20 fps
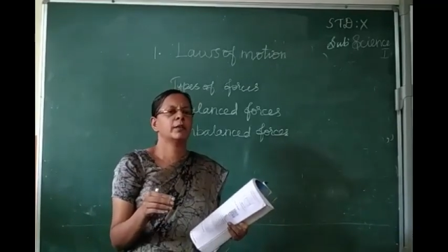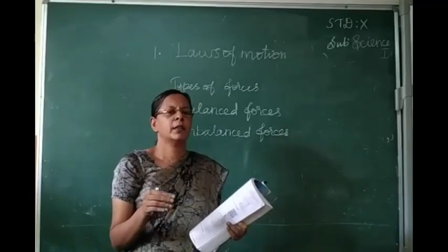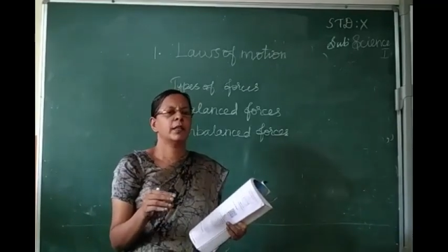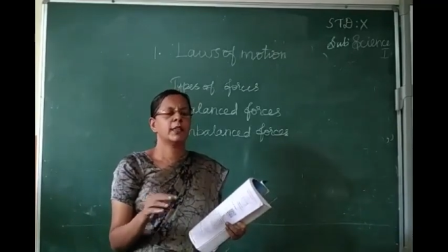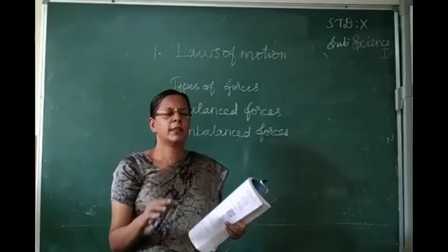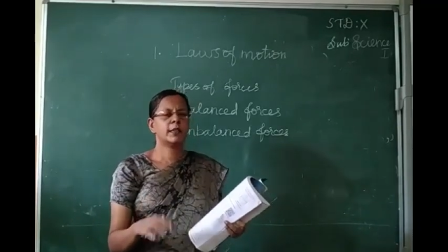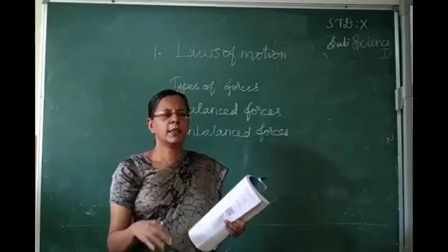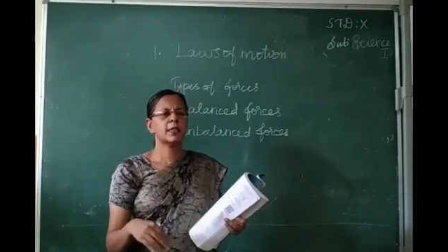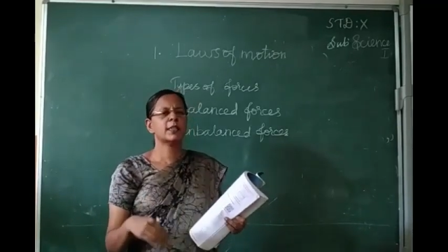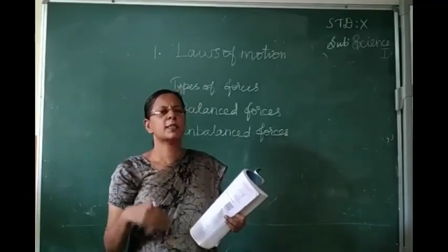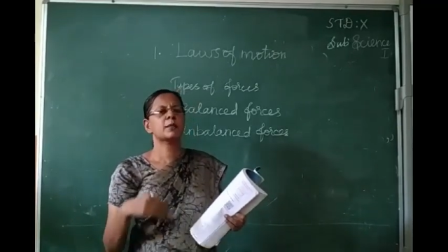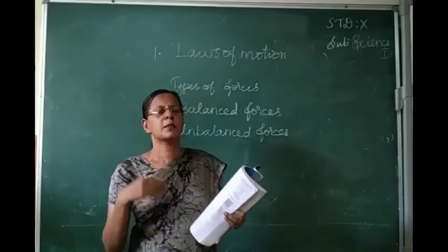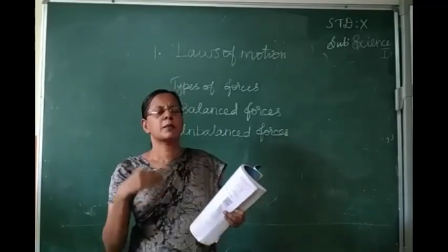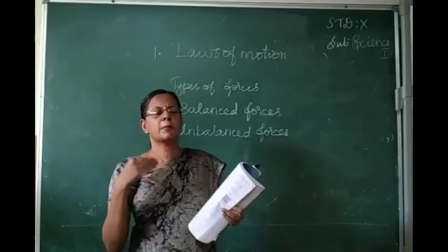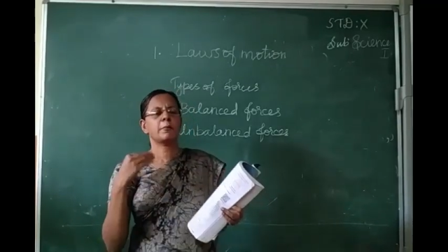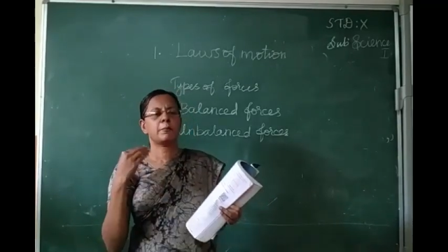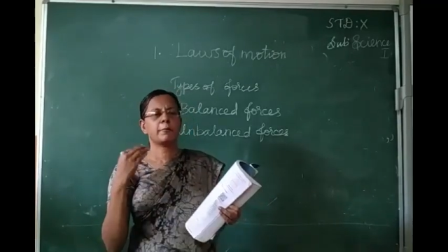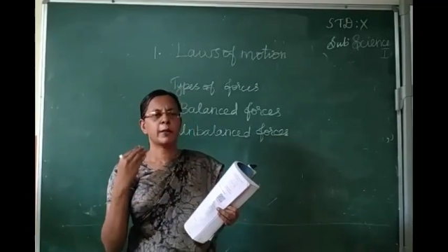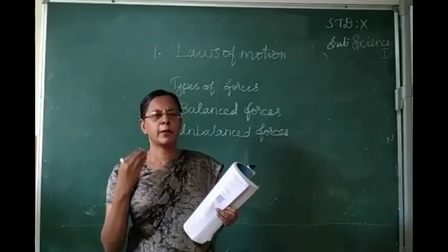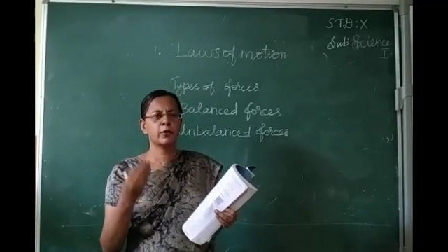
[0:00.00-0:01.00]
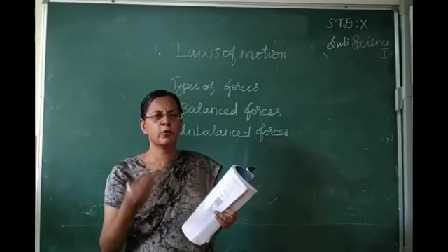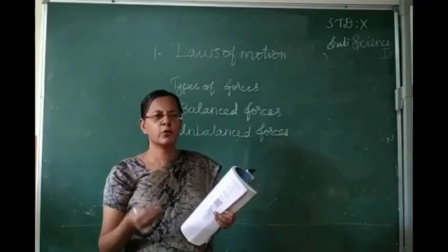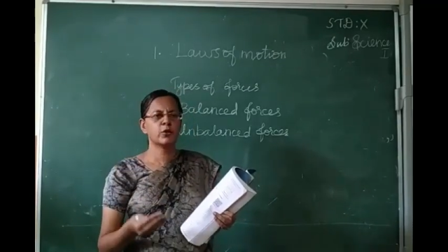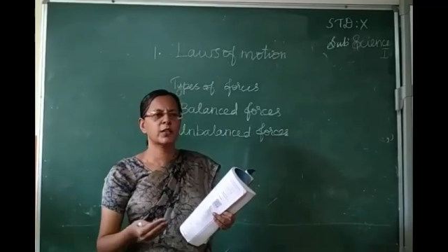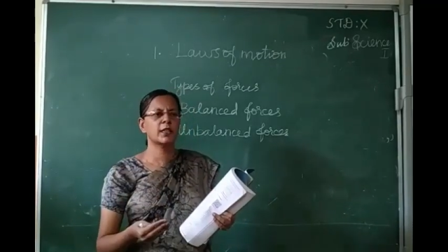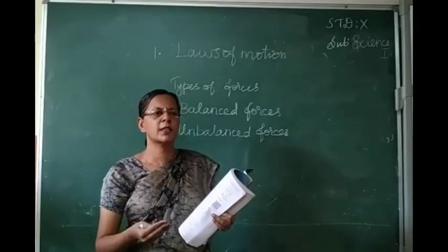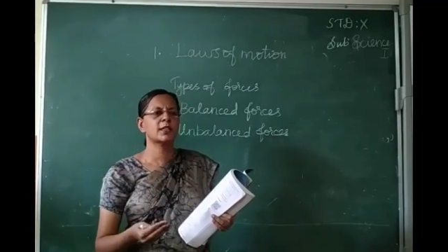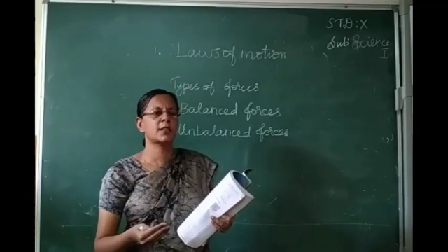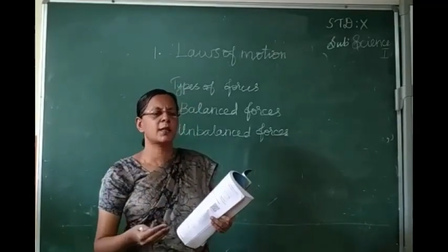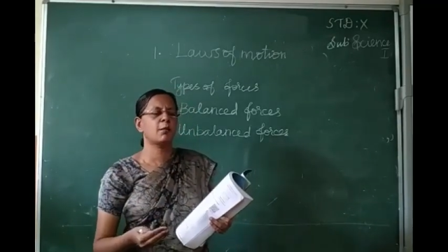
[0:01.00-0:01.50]
It is
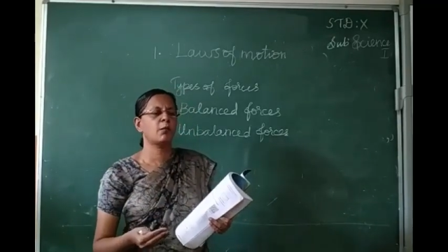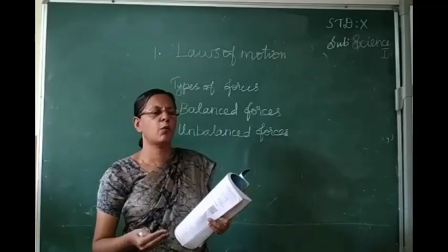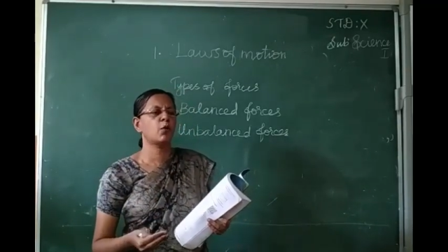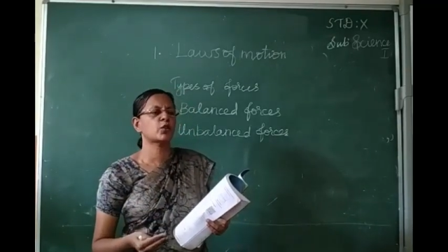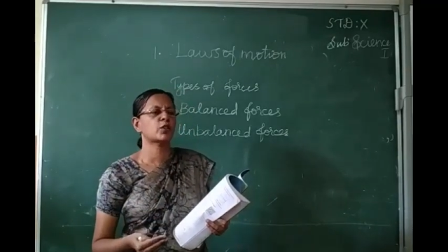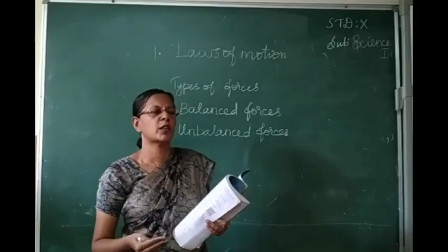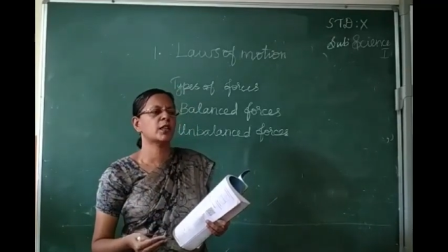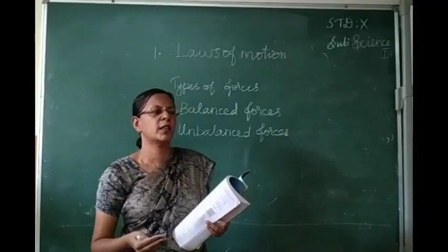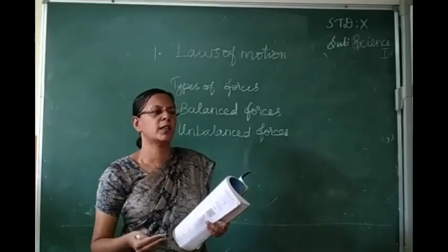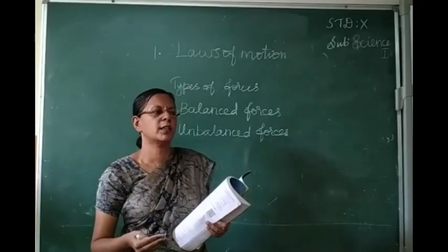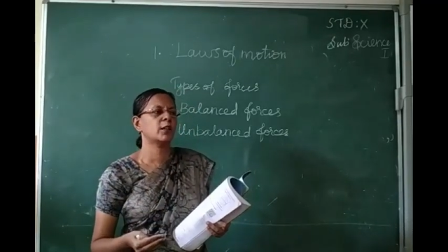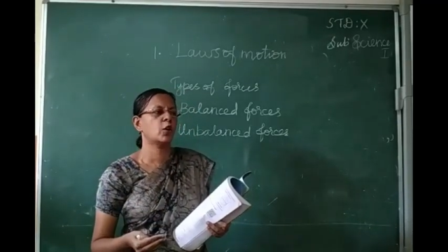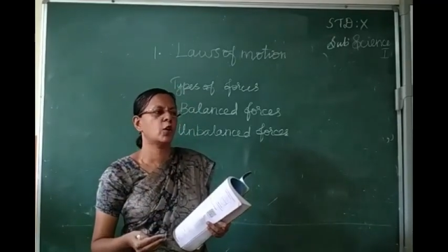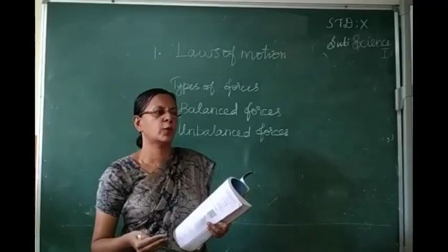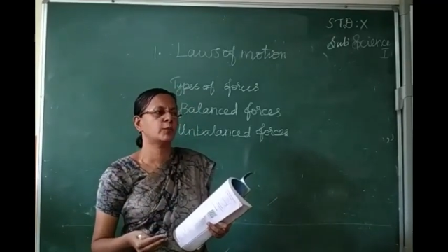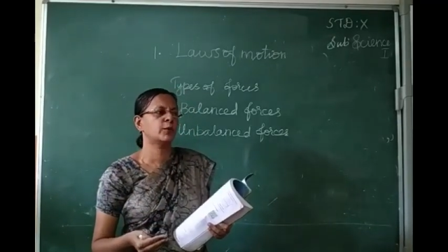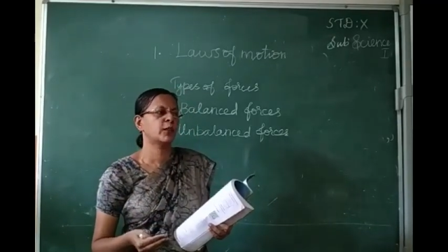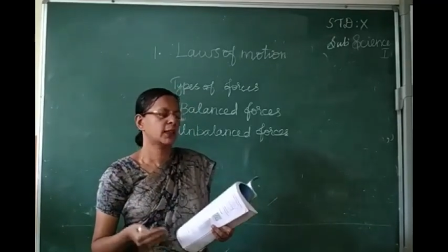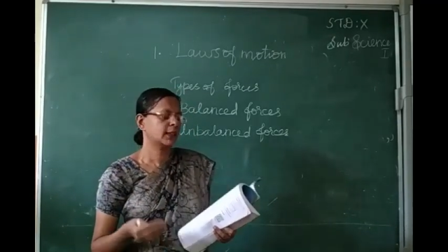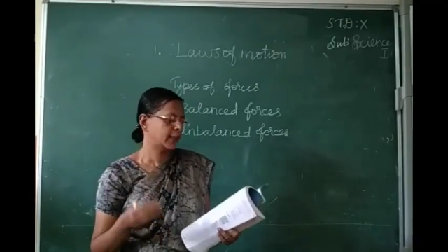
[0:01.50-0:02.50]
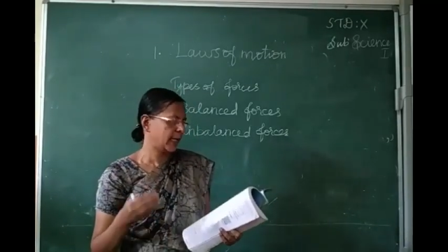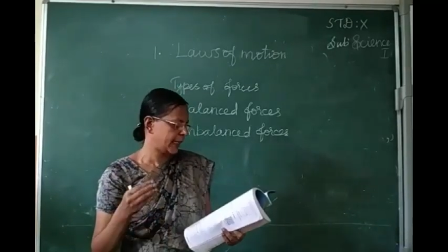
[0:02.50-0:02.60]
producing some motion in the object.